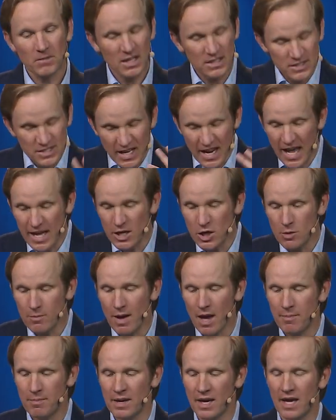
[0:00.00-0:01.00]
Today, you
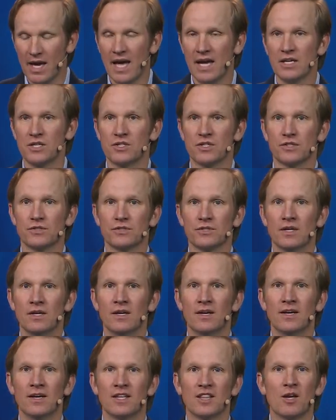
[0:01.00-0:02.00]
may be anxious.
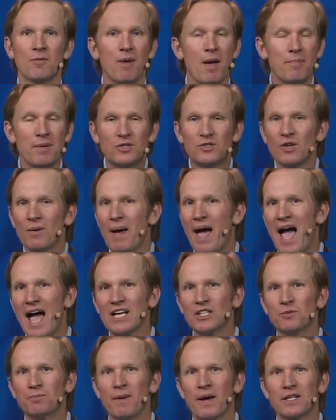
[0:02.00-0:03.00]
There may be some
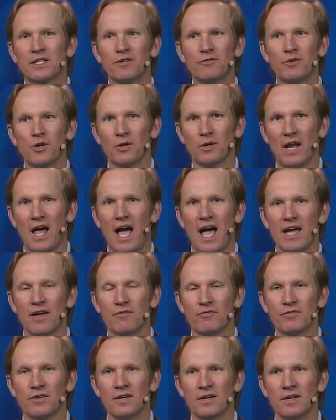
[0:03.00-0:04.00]
aspect of your
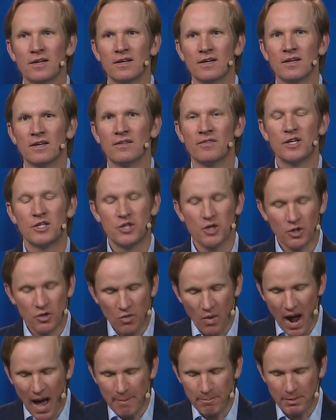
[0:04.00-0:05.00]
life that you're
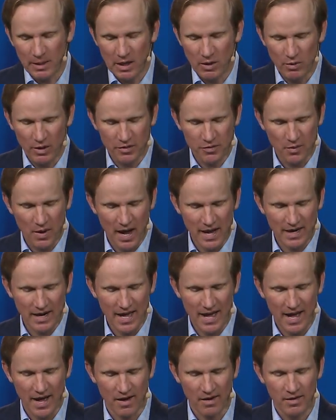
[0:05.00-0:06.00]
grappling with right
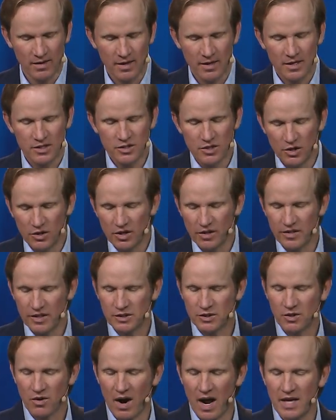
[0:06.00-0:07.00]
now due to
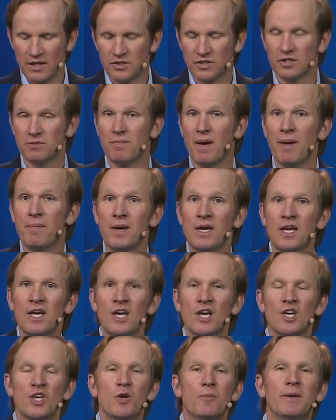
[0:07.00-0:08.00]
this crisis. Maybe
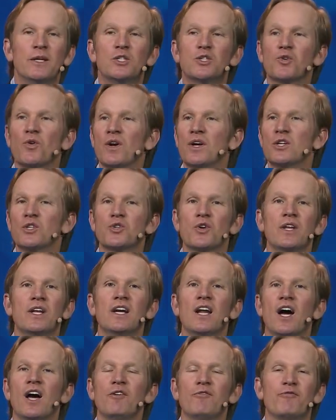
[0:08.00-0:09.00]
you've been
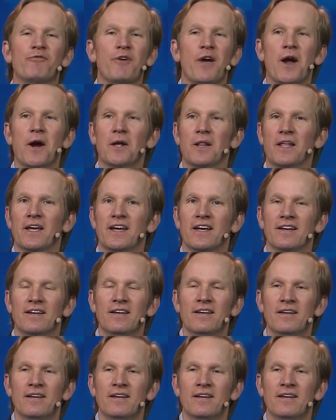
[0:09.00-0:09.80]
treated unfairly.